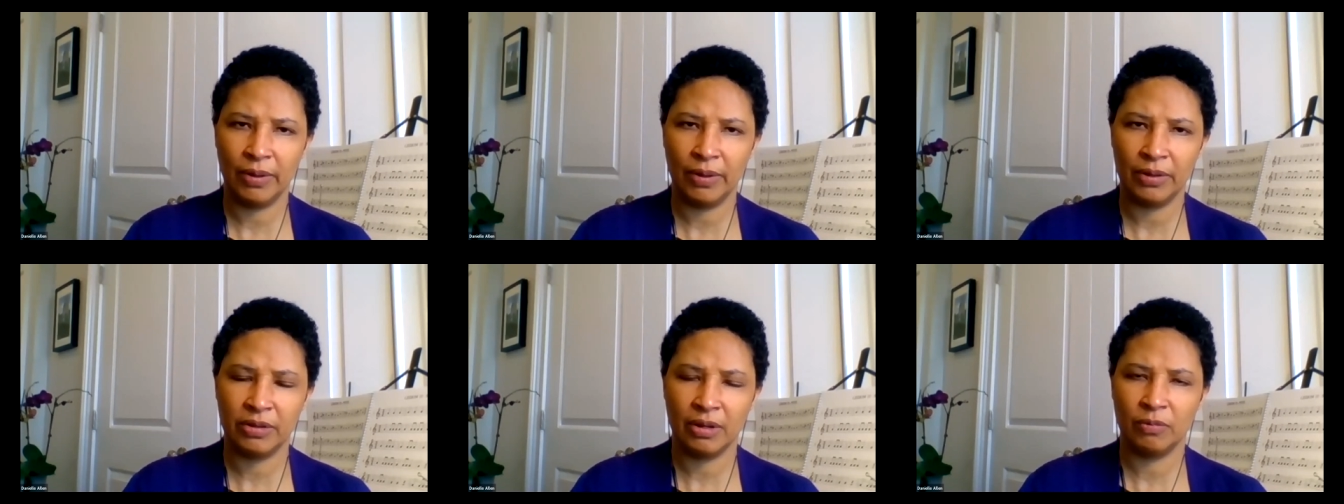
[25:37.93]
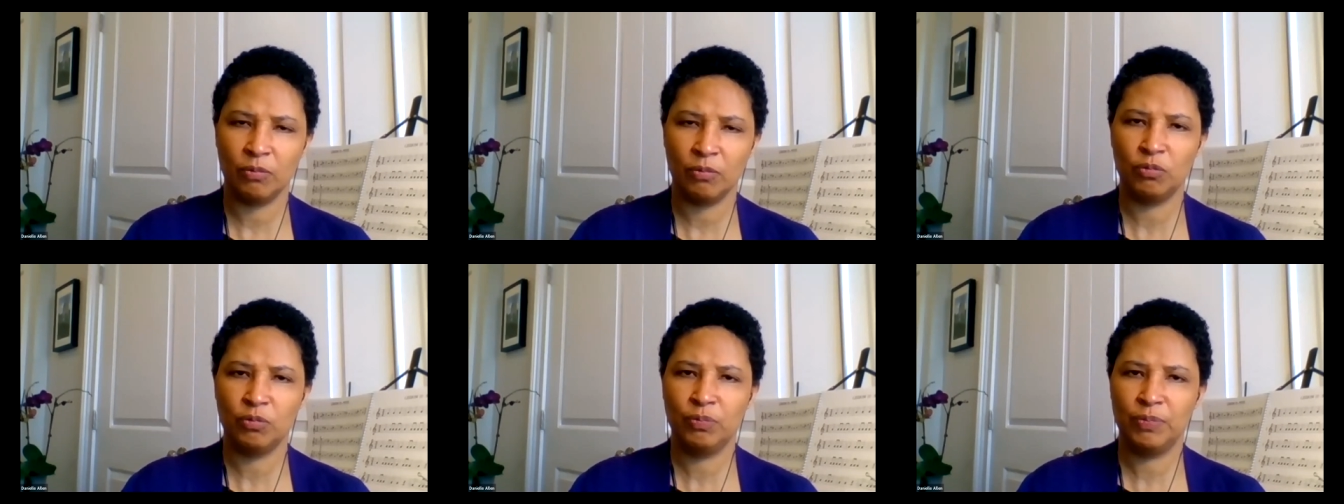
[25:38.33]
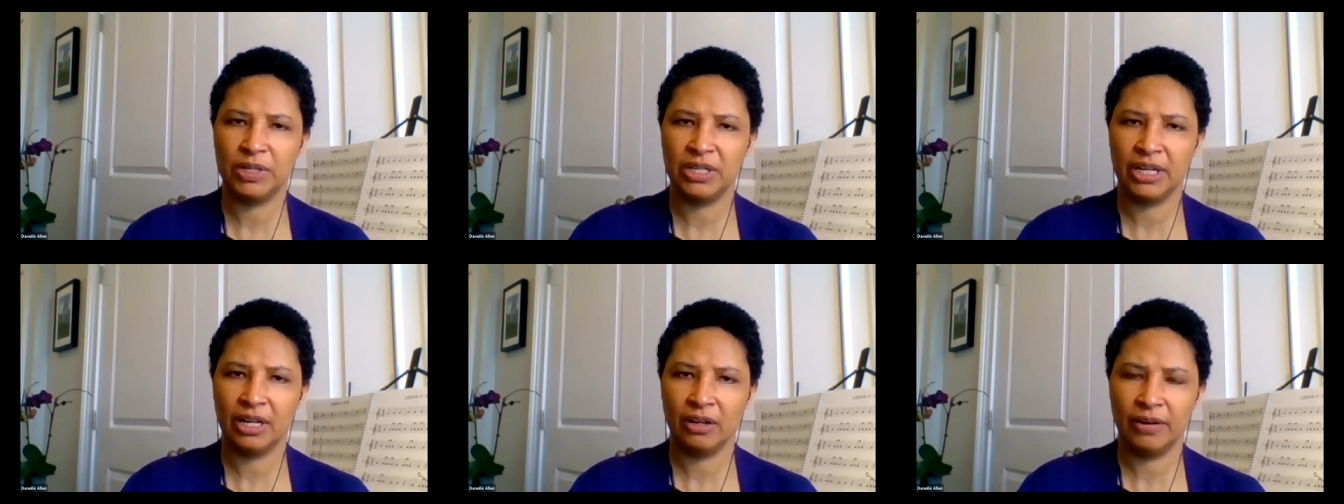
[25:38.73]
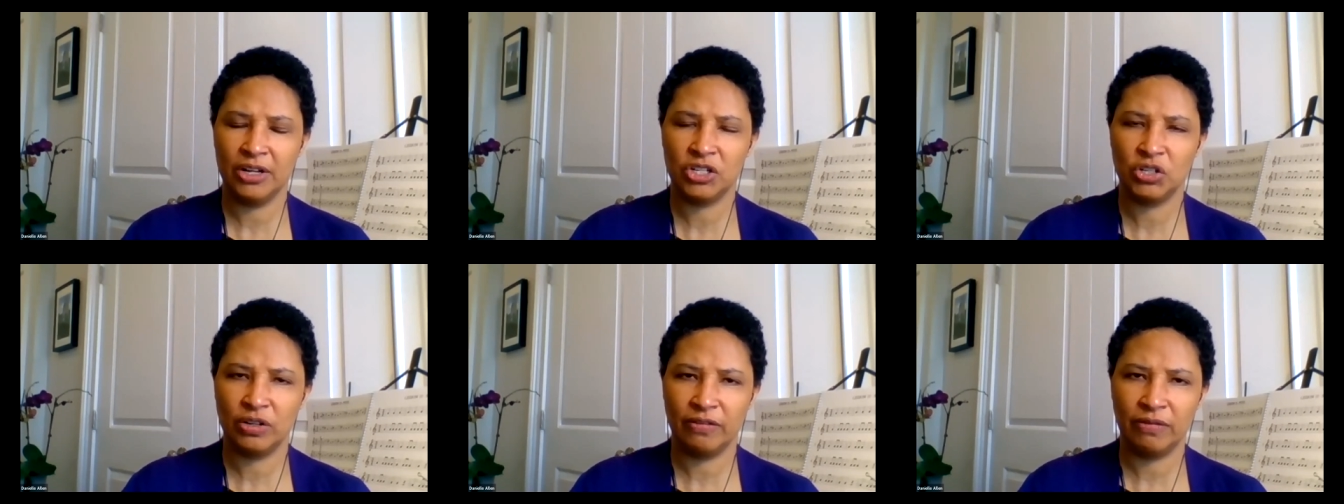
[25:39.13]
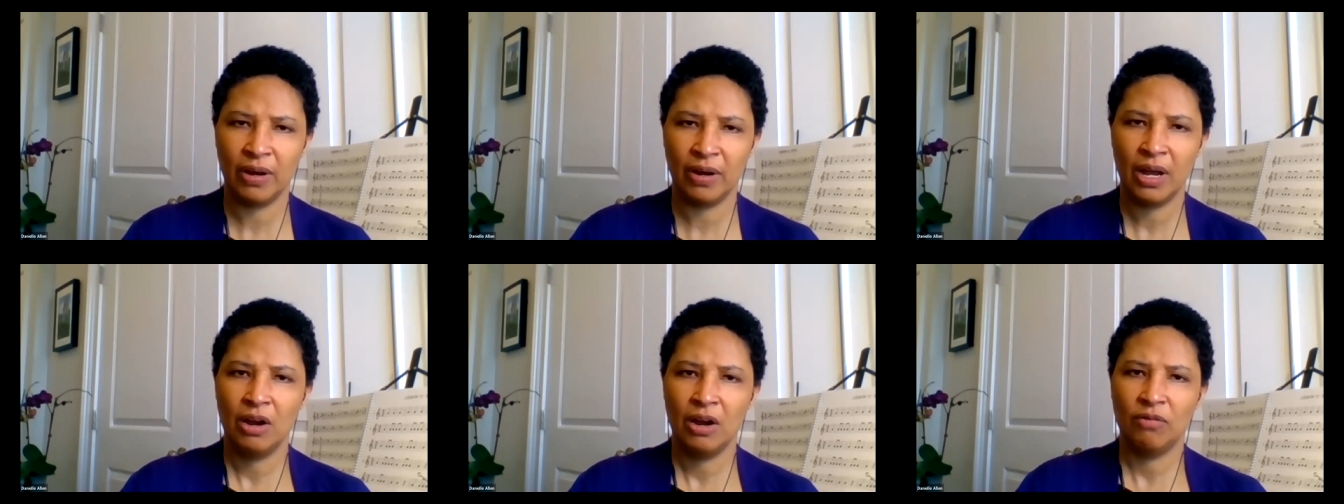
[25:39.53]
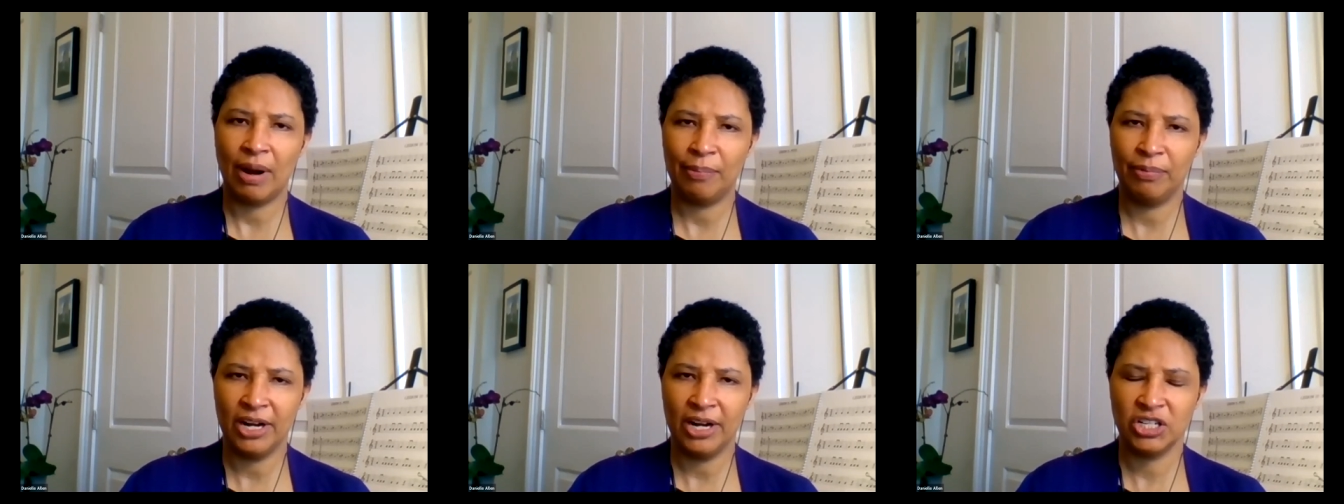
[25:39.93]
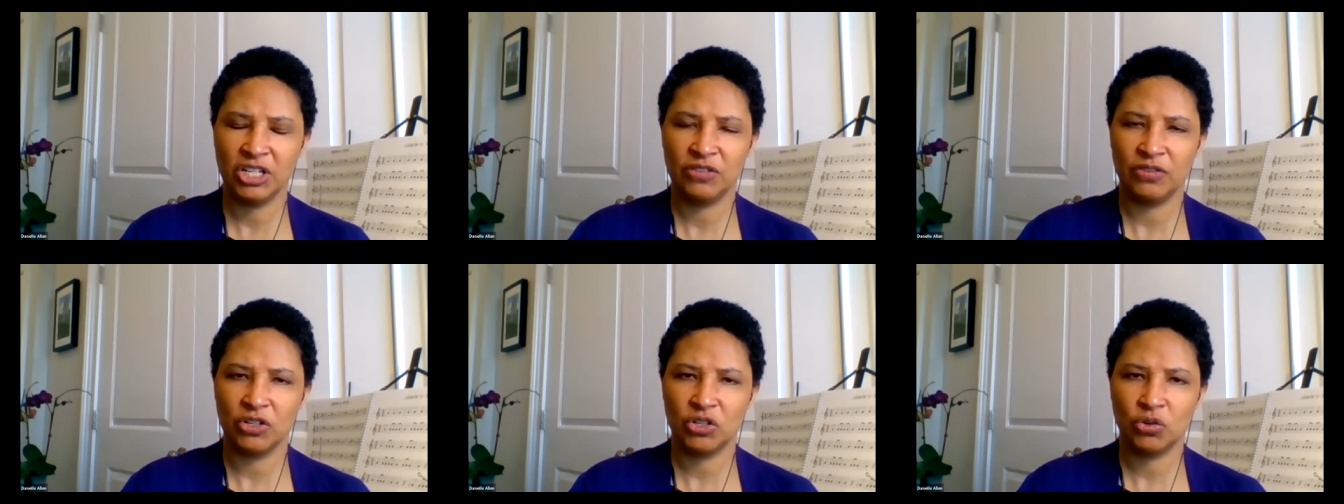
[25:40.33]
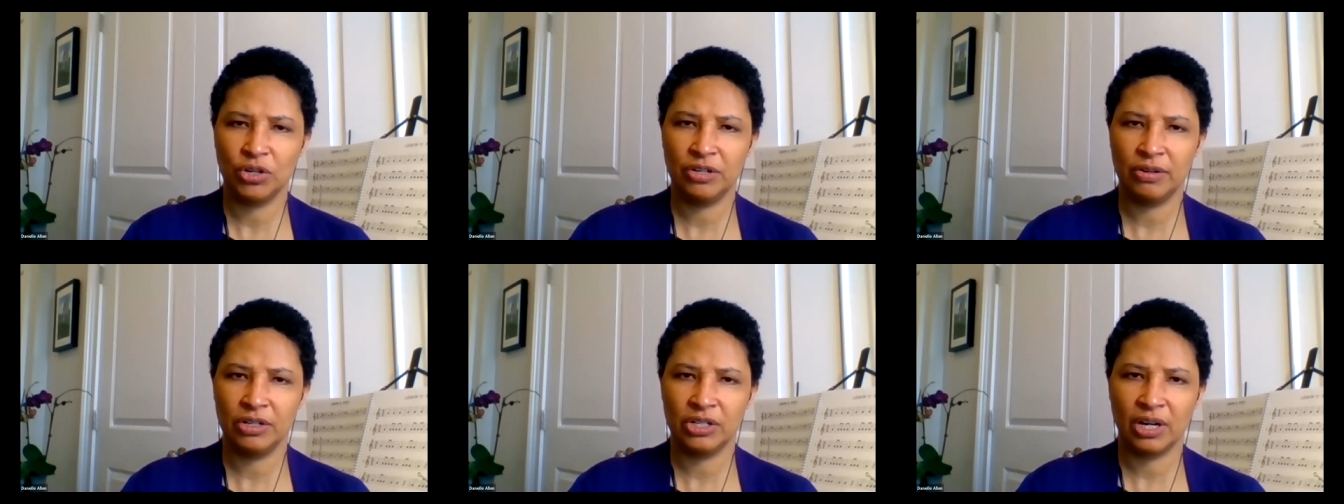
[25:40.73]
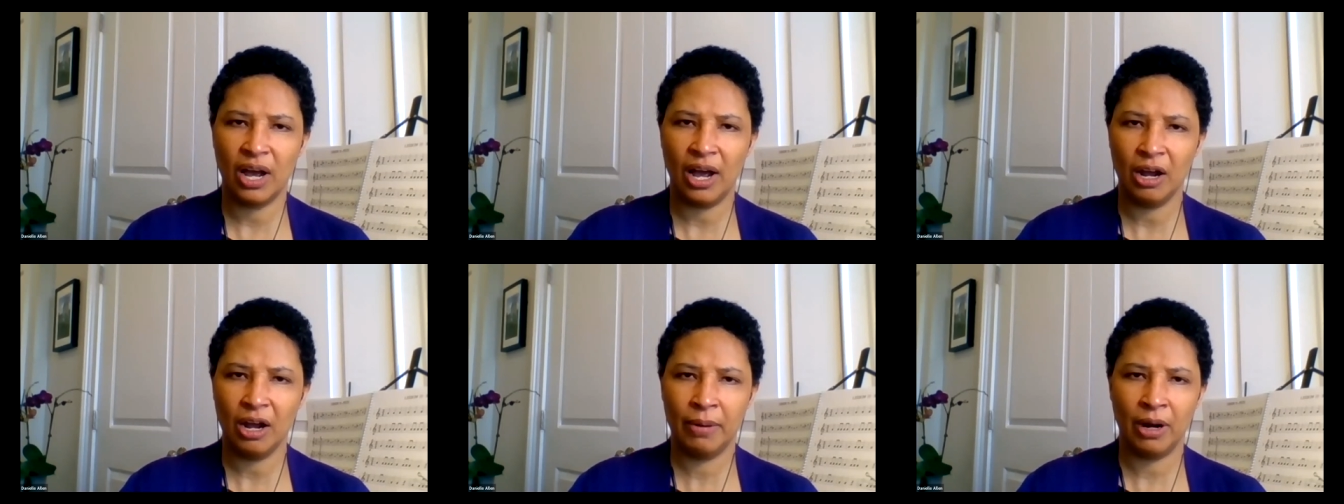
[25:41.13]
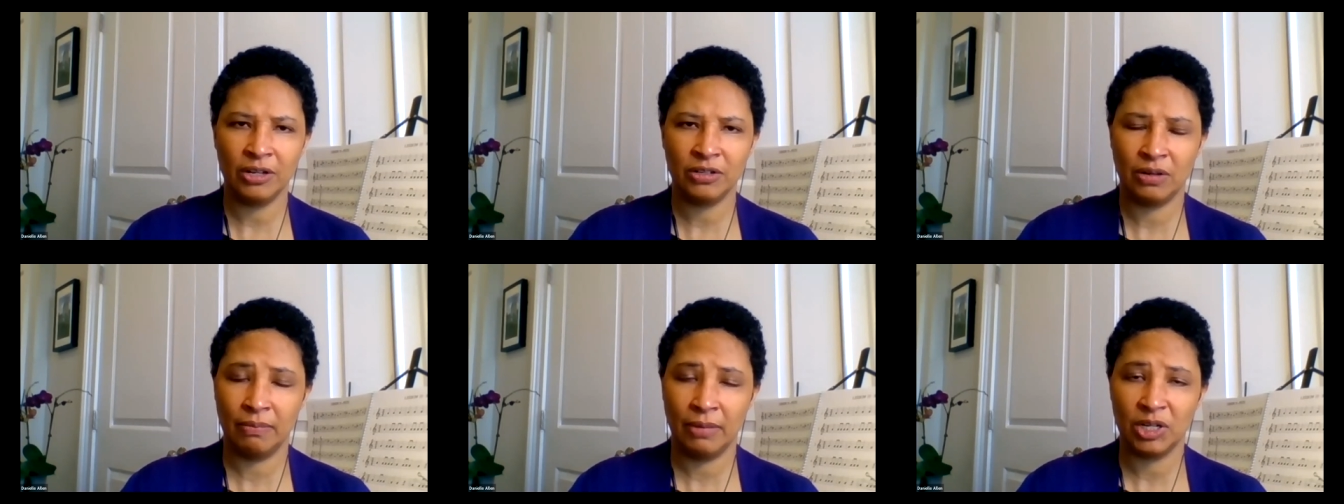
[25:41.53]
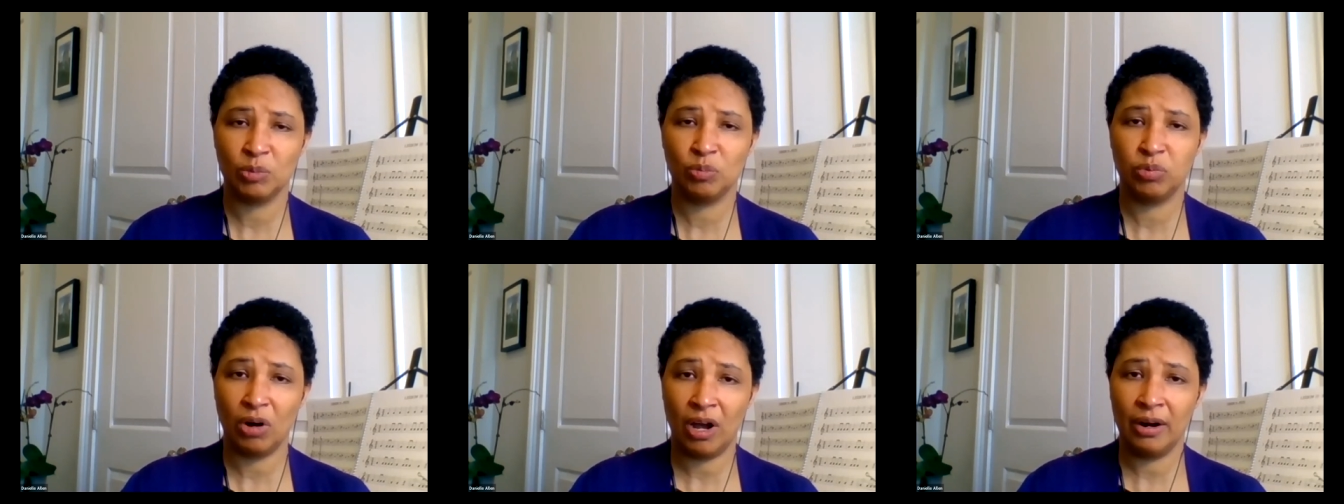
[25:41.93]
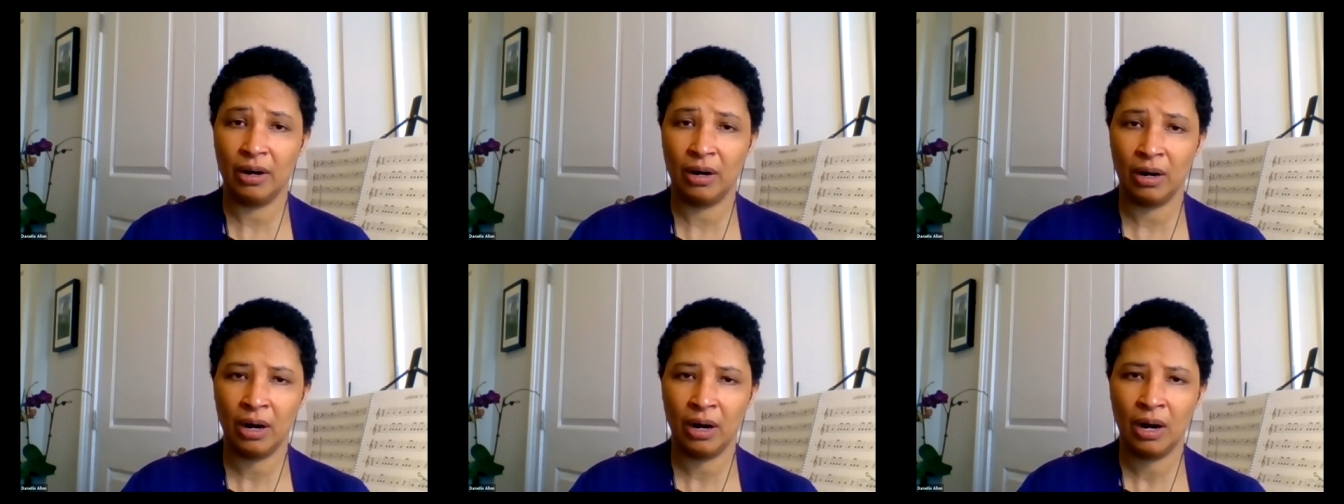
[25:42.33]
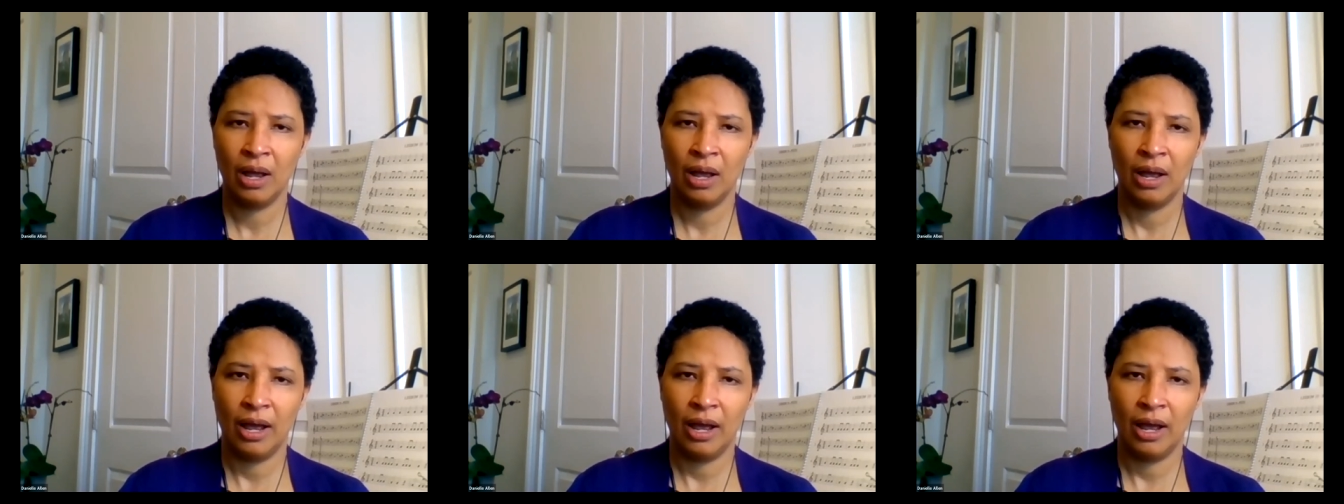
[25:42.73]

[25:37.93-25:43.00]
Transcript: with the particular issue of reparations for torture in Chicago, but also a much broader